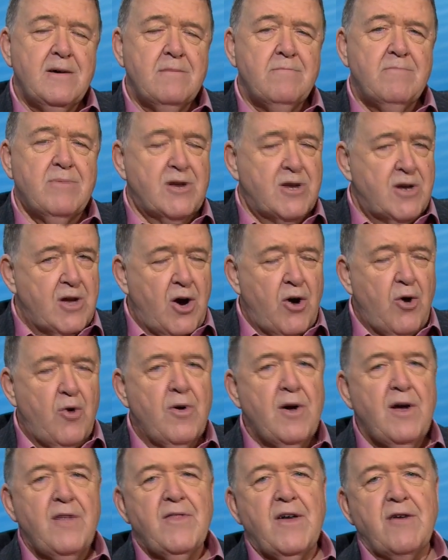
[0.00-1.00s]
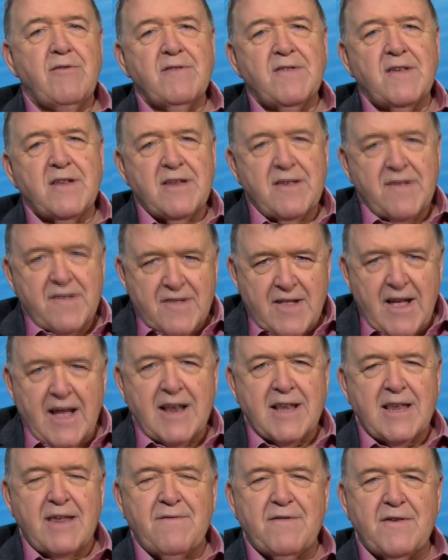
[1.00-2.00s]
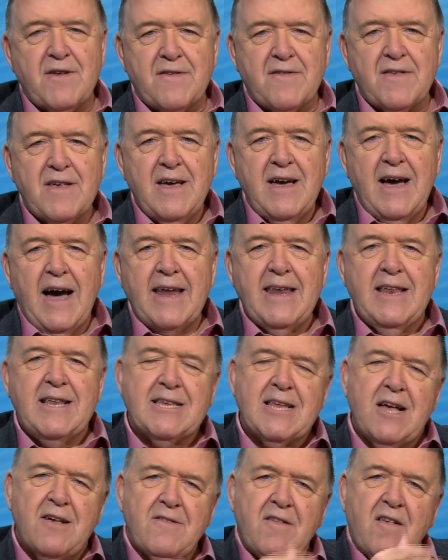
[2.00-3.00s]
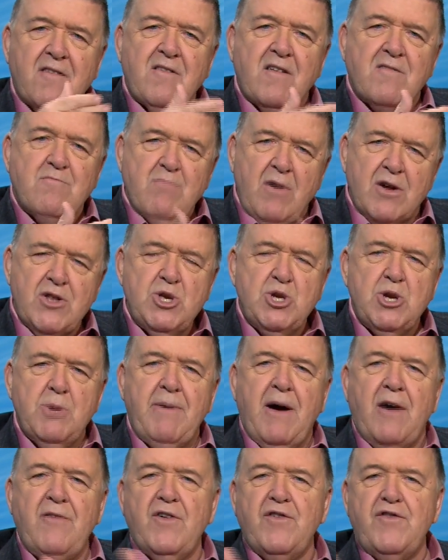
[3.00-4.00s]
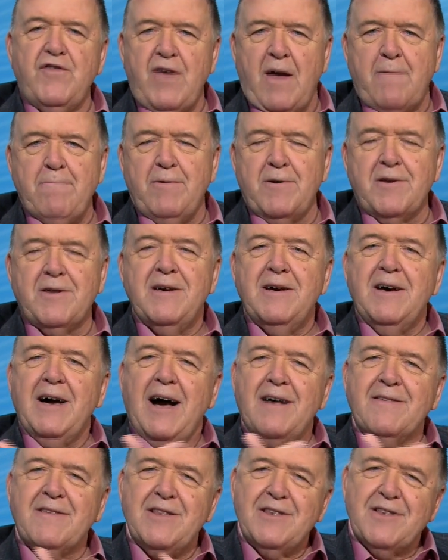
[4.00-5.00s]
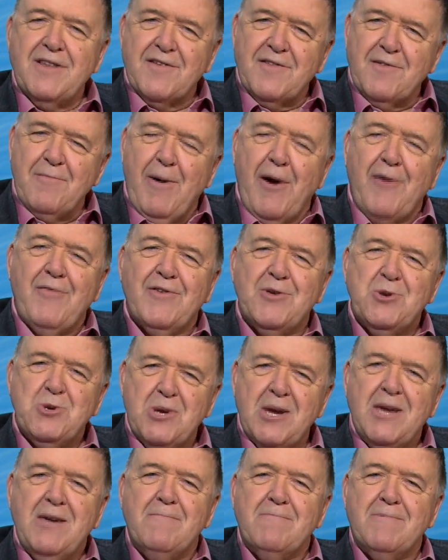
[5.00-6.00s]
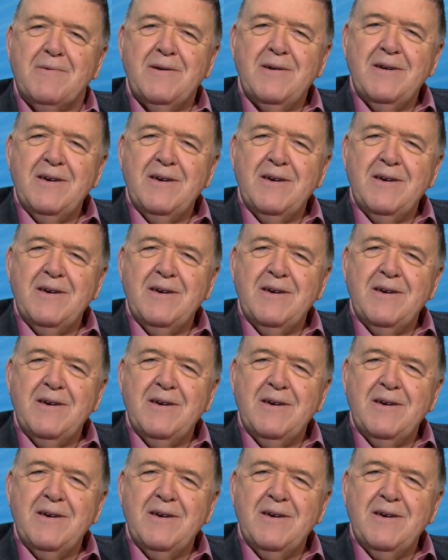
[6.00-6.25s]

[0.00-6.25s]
But no, there is a distinctiveness, and it tells us as much about the shepherd as it does about the sheep.